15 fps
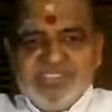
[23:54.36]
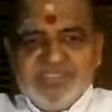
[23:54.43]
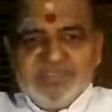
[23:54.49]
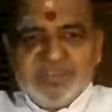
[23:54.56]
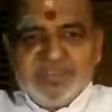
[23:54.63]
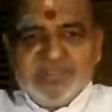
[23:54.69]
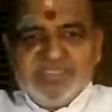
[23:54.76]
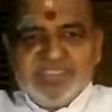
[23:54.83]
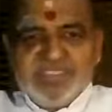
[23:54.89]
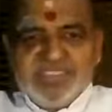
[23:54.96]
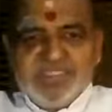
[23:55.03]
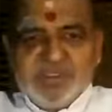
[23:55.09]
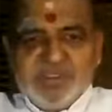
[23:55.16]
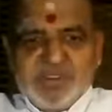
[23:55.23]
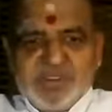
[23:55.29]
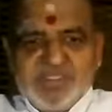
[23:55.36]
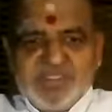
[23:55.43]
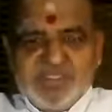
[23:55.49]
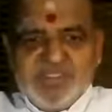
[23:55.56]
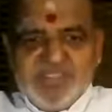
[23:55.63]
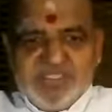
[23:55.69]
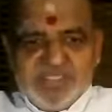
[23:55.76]
what mantra you
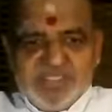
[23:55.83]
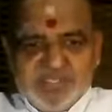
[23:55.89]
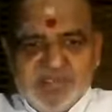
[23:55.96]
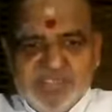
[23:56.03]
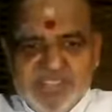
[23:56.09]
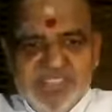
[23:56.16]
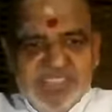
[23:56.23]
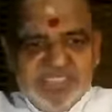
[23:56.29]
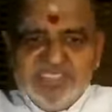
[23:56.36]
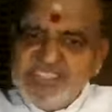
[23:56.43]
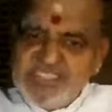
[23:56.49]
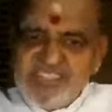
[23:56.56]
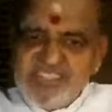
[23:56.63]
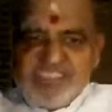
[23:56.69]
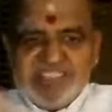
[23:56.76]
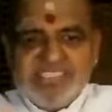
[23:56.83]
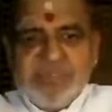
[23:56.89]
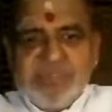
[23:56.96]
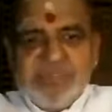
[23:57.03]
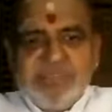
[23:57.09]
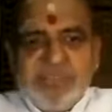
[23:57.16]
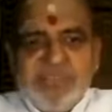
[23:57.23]
are chanting, same
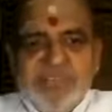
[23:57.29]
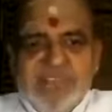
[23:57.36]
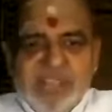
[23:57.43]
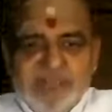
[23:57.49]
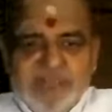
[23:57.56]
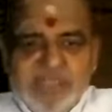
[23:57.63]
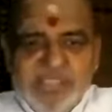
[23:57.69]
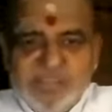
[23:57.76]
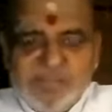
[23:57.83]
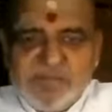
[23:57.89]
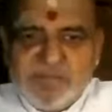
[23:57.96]
reply will come there.